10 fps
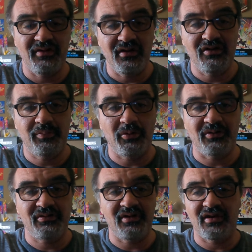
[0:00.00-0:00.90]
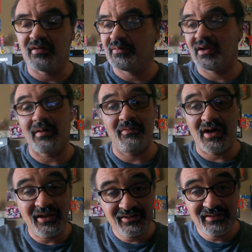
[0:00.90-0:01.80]
the eSports Stadium that I'm
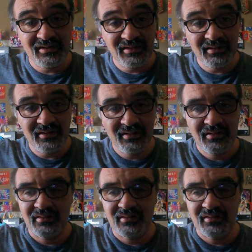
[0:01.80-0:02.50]
not seeing,